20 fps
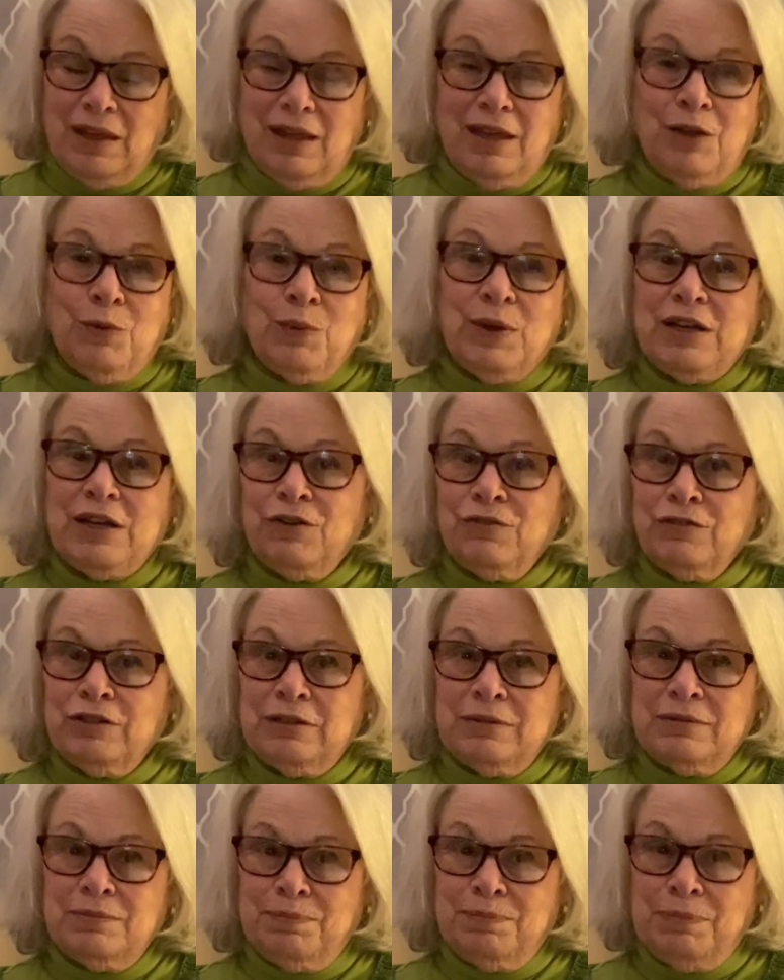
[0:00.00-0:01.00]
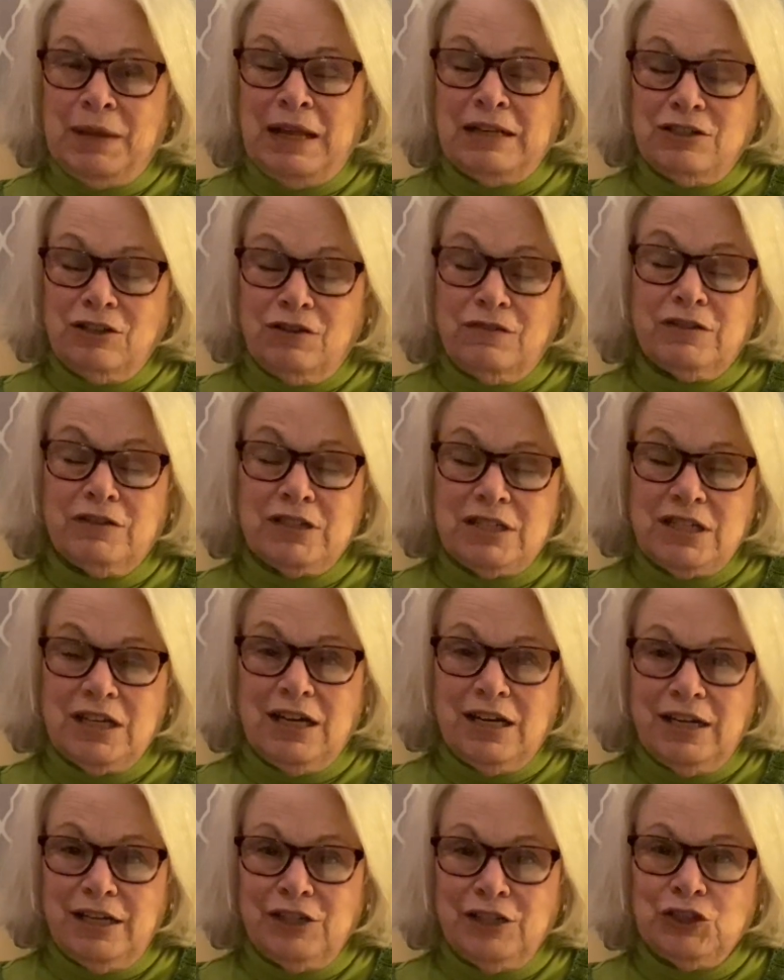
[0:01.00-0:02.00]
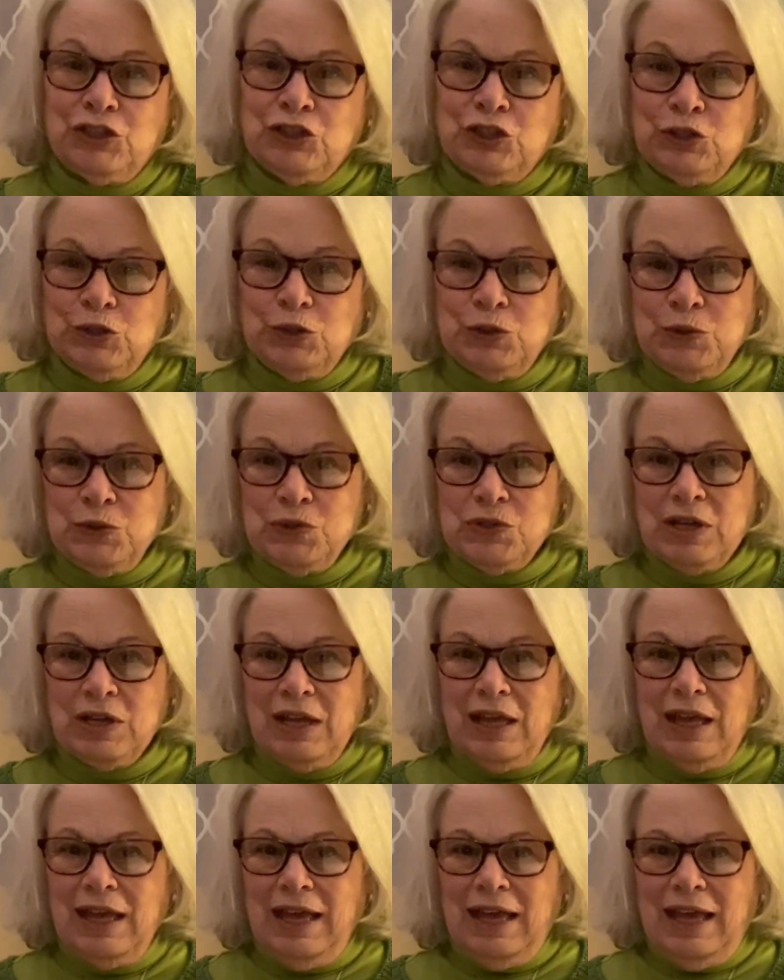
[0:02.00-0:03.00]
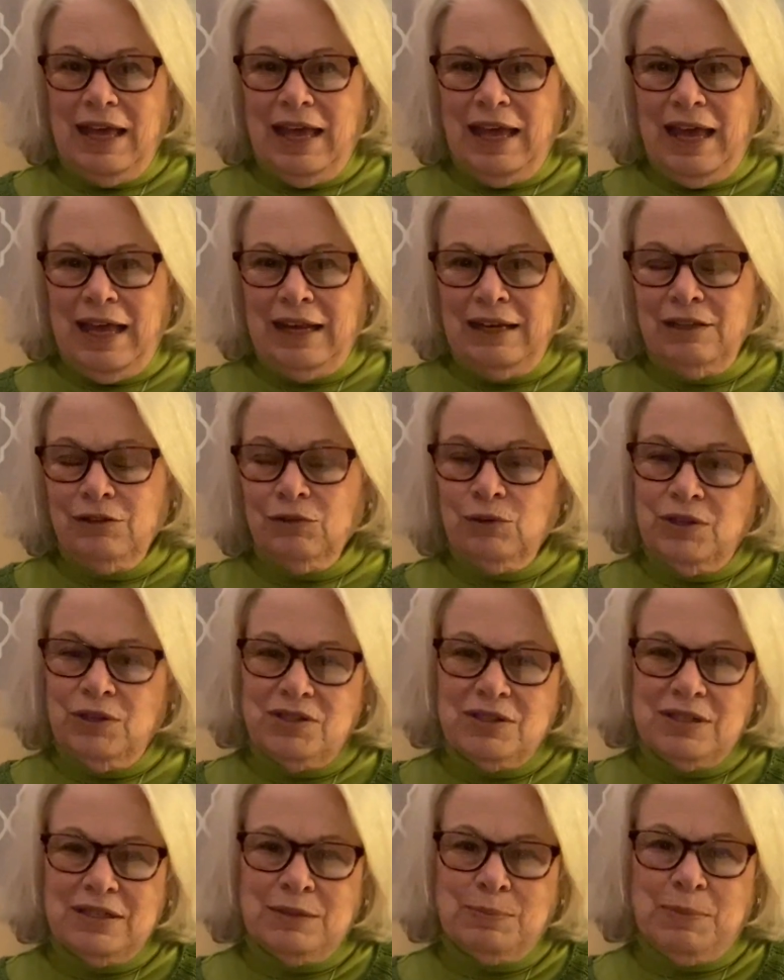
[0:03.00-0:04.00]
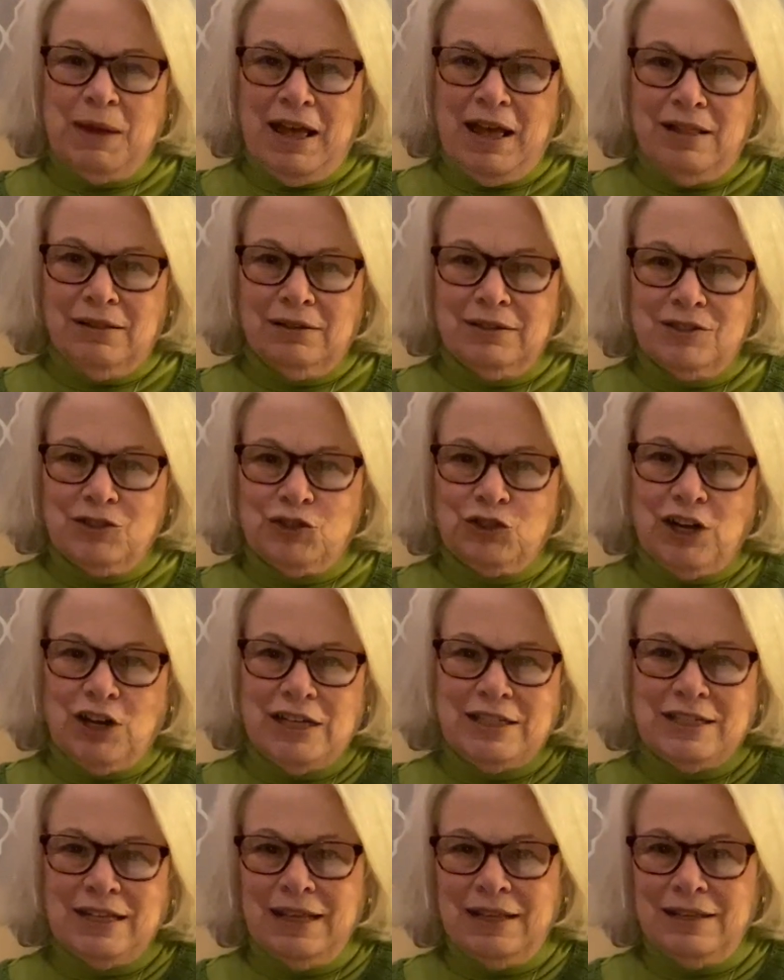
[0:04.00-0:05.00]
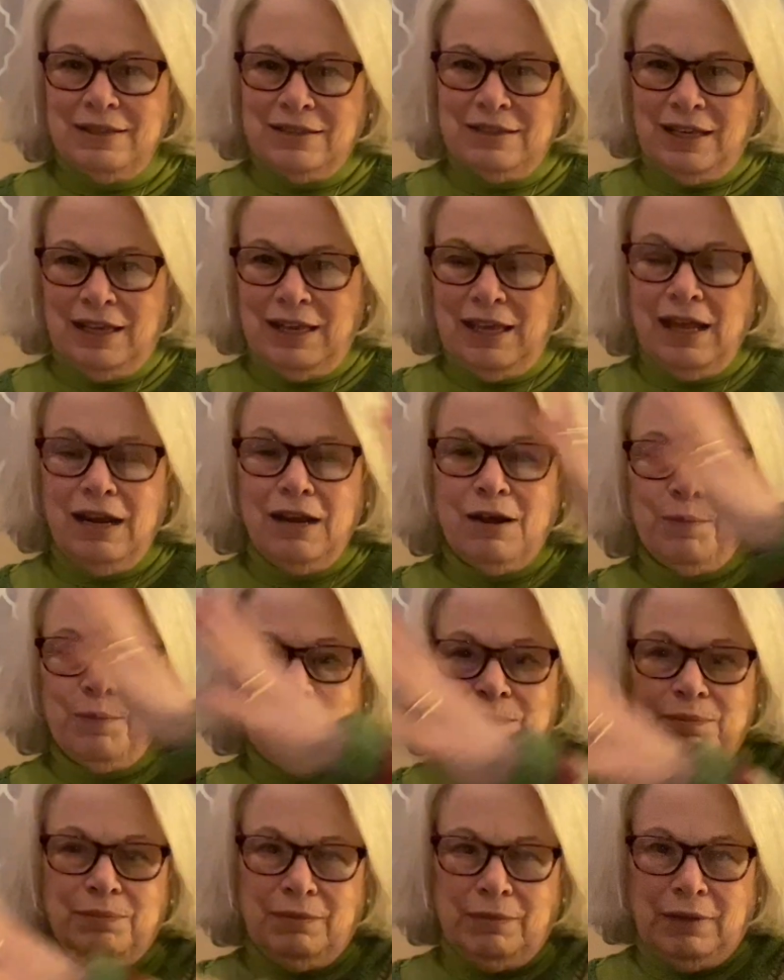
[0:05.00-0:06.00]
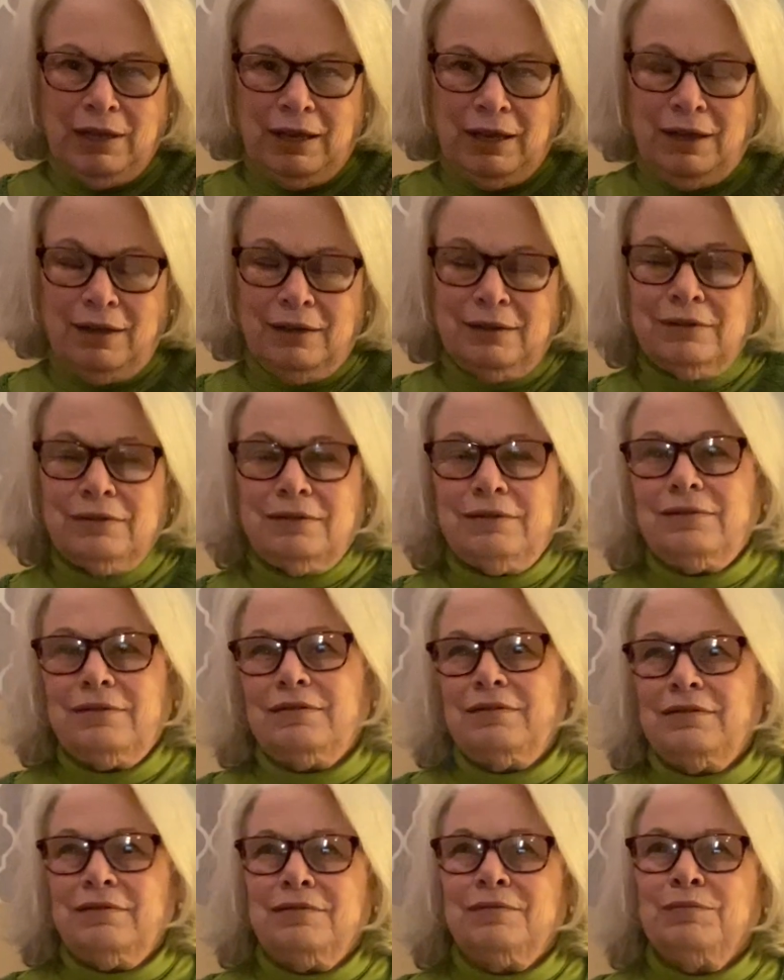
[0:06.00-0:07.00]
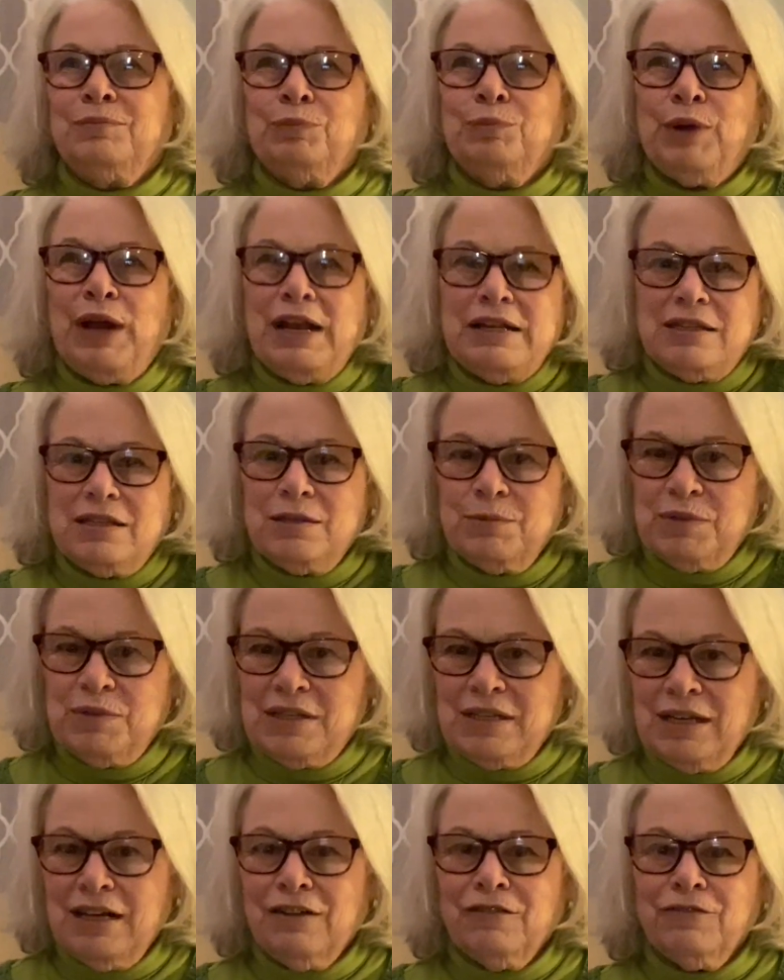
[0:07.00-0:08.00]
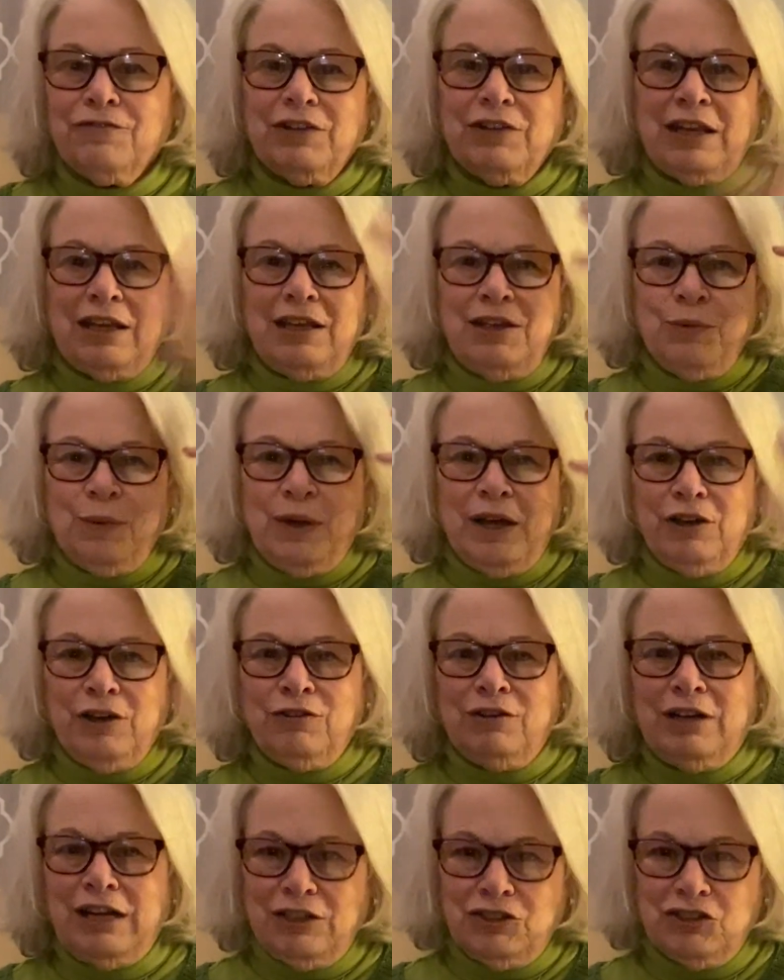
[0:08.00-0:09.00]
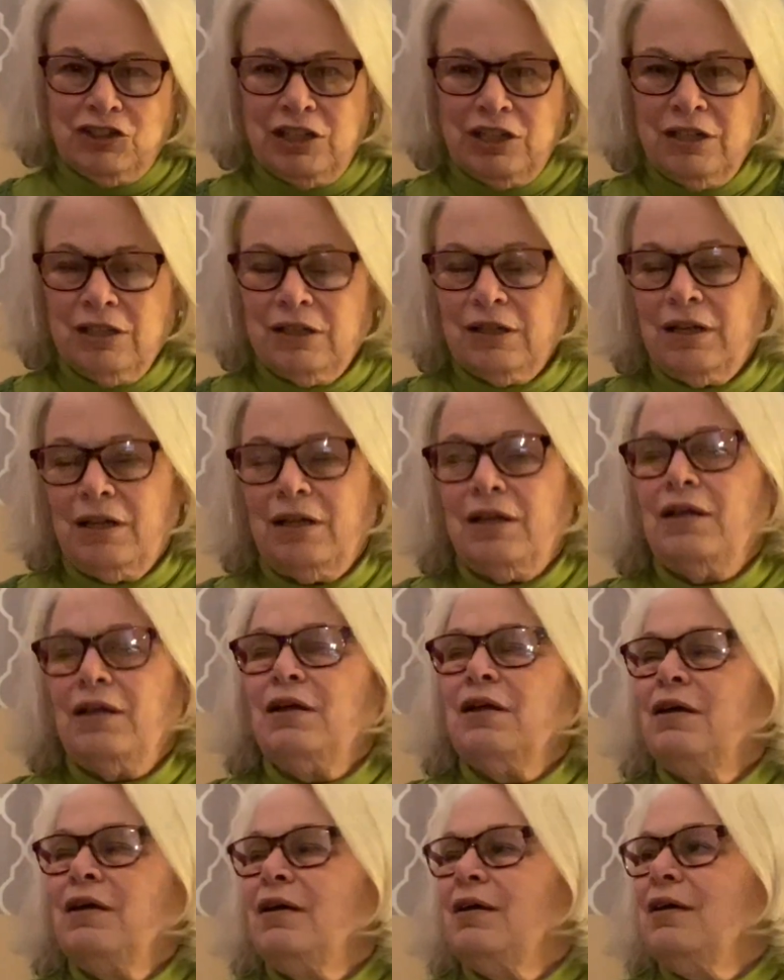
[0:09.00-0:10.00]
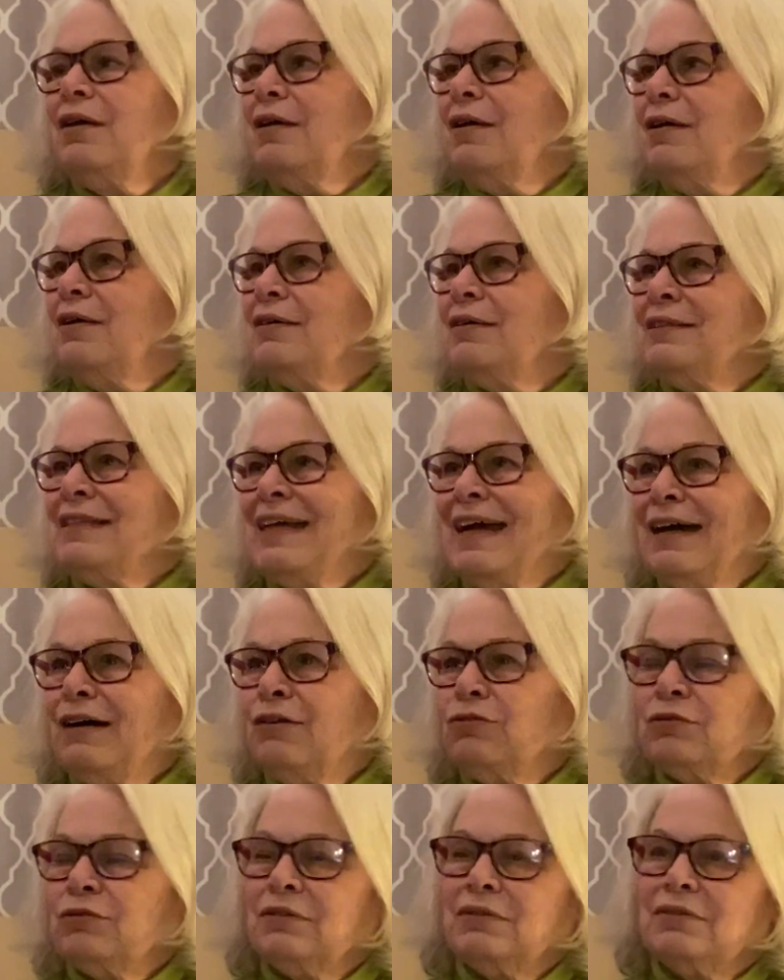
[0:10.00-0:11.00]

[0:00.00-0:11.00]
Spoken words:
He bent over to tie his shoes, and he lost his balance, tried to get up and brace himself, and he went crashing down.